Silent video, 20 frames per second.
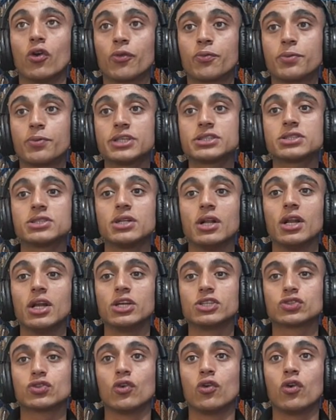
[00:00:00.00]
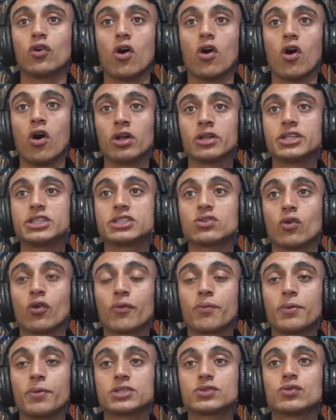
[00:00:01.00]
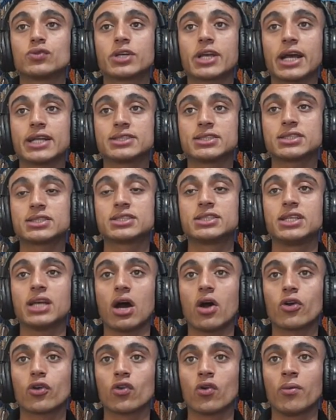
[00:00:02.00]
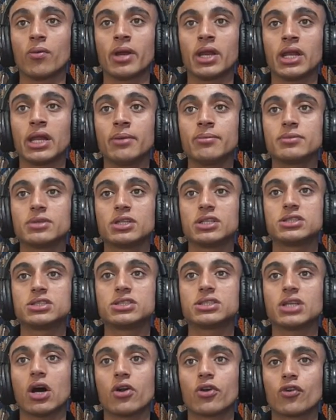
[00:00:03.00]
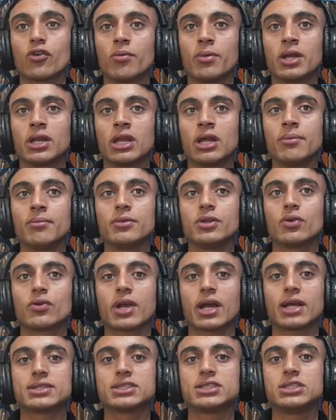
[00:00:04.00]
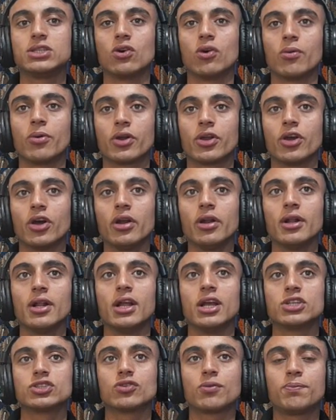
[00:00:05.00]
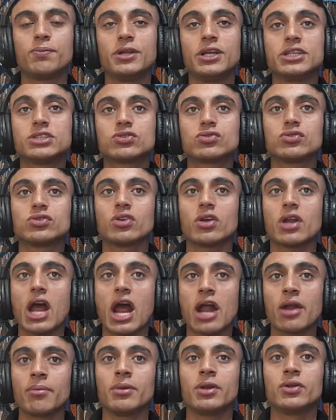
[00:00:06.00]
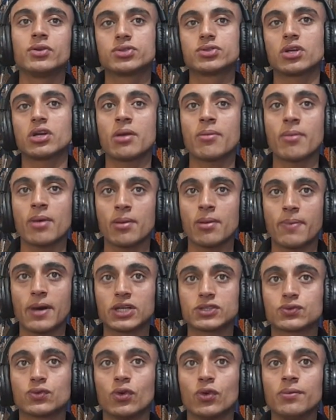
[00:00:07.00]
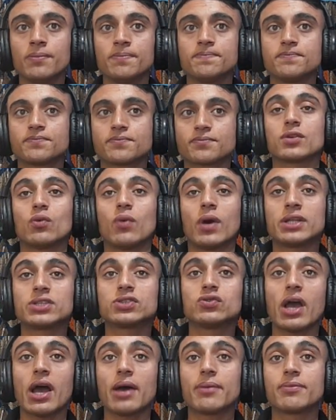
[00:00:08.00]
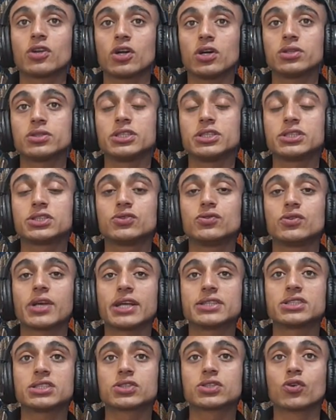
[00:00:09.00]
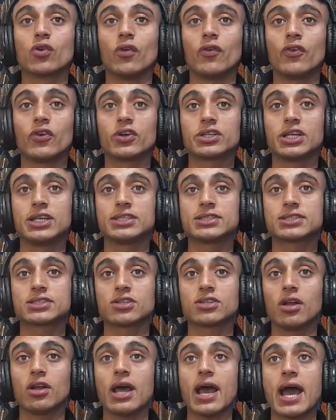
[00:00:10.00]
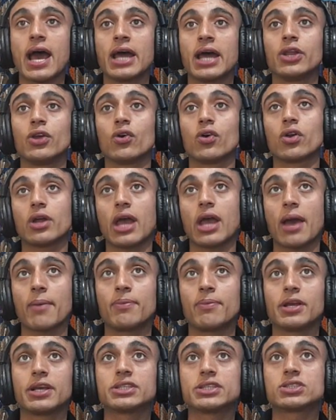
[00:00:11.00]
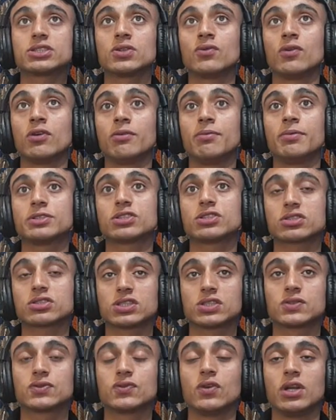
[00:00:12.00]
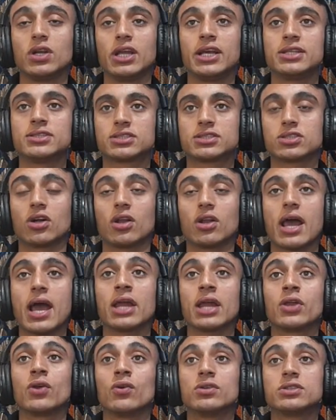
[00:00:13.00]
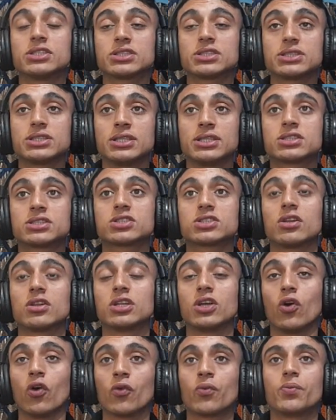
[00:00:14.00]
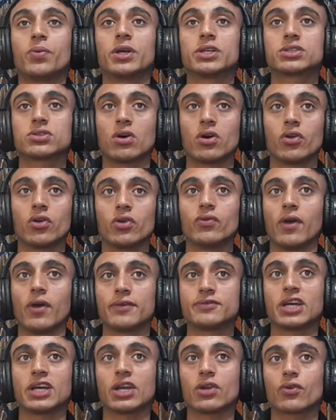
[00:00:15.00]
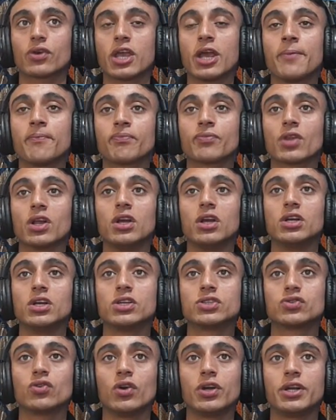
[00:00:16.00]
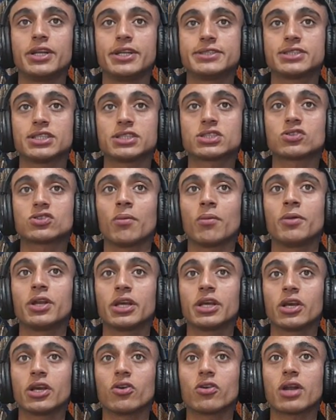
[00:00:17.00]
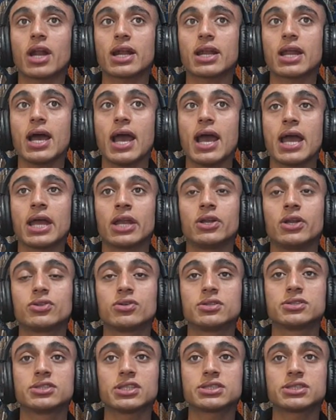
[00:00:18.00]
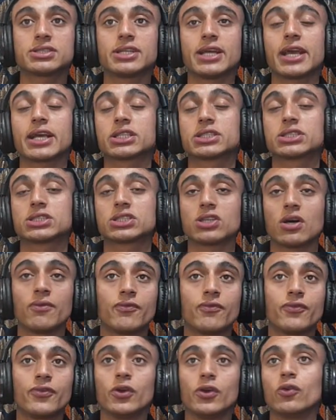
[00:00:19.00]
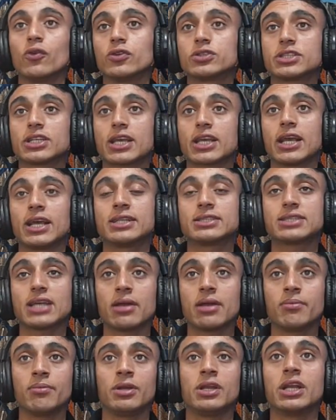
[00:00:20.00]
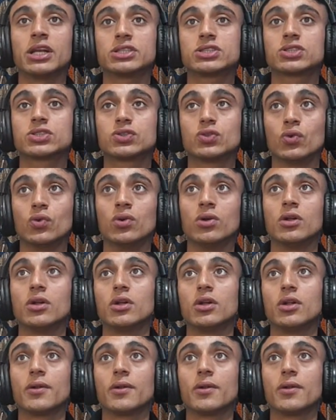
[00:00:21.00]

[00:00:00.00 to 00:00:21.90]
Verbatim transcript: the WordPress. So on this WordPress we can just see our domain name. This is our domain name, you can see over here. So please choose your admin username and password. Once you have done this, you can just go for the install and your application will be successfully installed and you just install the WordPress on your website. Okay, so it is just submitting your data and it will just take some few seconds and minutes to